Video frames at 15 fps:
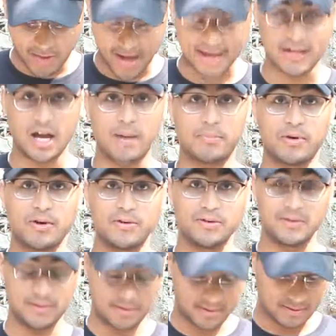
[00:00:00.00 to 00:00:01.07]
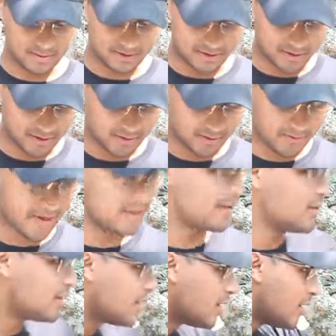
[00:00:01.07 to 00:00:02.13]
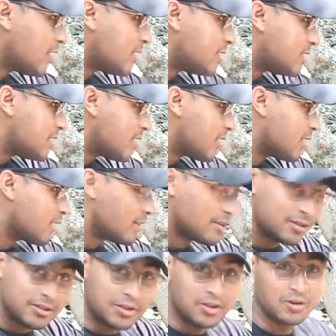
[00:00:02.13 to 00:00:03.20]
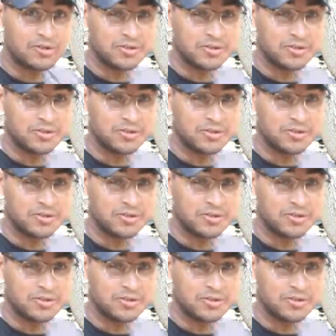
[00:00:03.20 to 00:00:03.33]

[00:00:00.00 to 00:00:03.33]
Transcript: iDot Pros, which is great to get on